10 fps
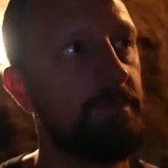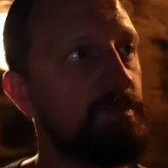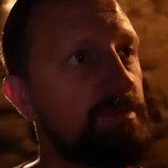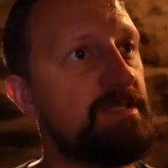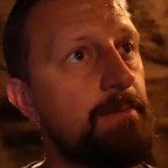
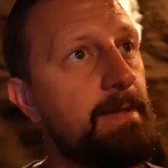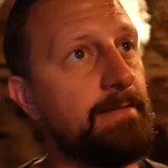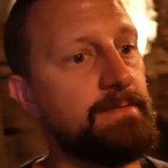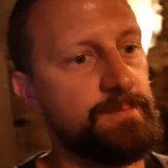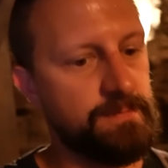This one's not
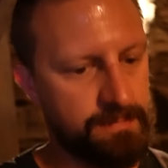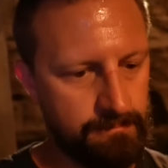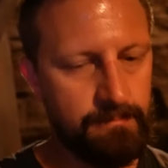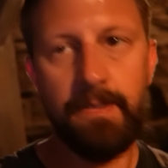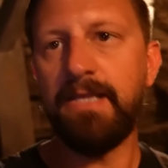bad. This one's
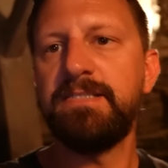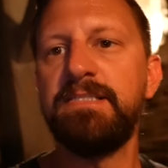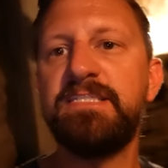nice and